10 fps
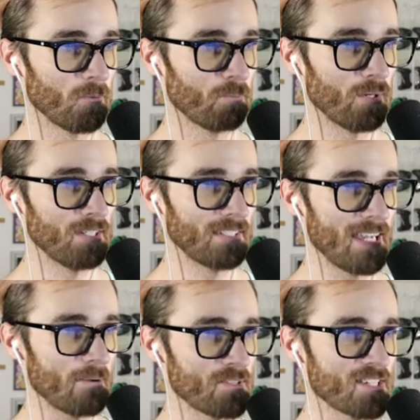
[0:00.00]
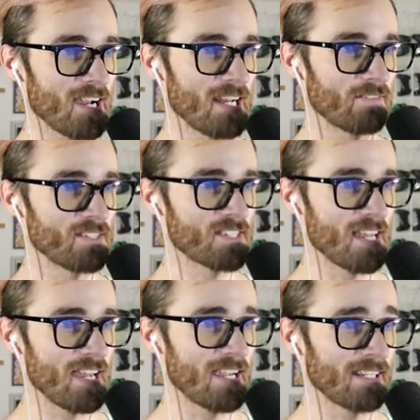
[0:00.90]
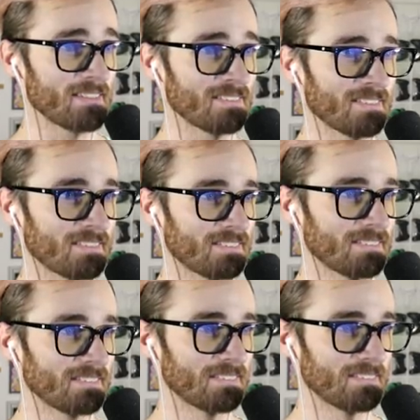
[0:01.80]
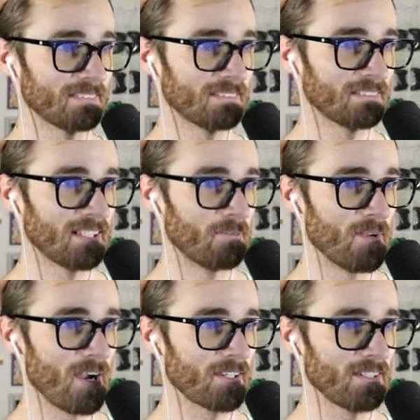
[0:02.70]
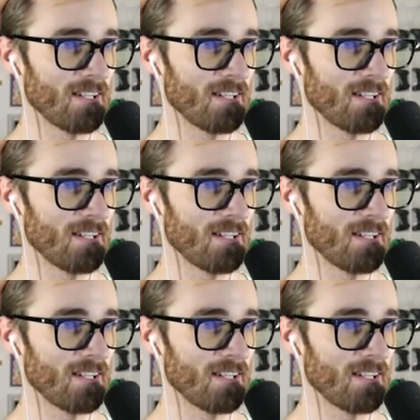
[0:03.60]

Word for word: but the game is kind of insane. Not gonna